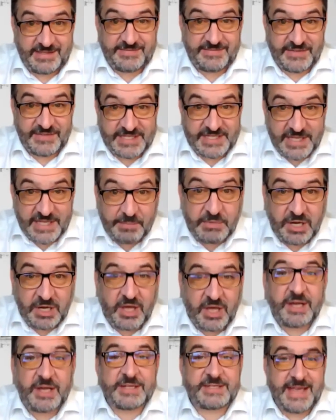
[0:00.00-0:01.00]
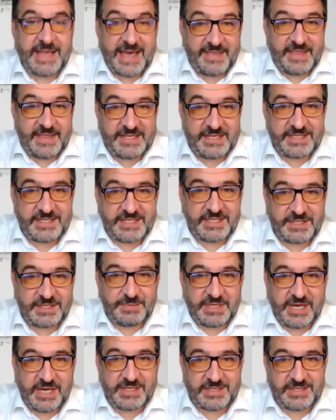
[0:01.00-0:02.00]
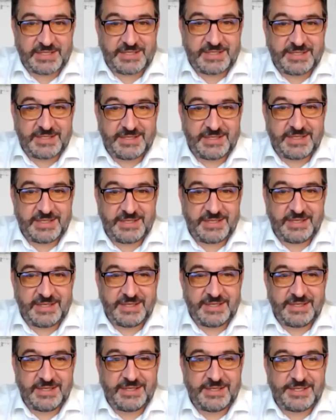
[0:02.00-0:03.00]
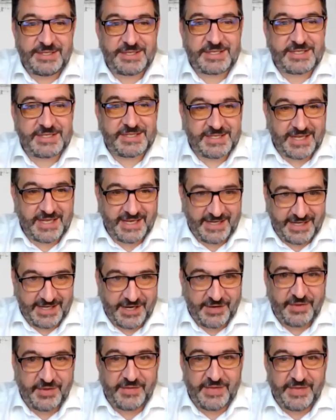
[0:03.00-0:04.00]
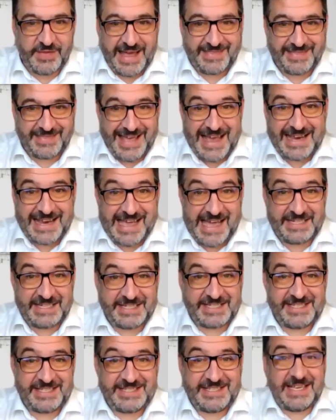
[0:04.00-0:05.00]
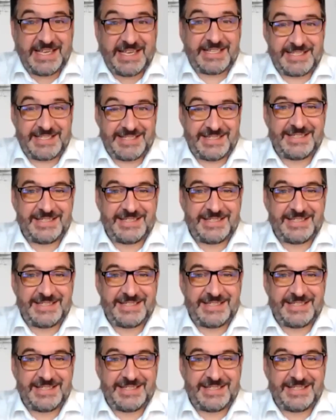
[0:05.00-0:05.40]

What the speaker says: for some clients that then sits with us, just to say, you know, that can sit.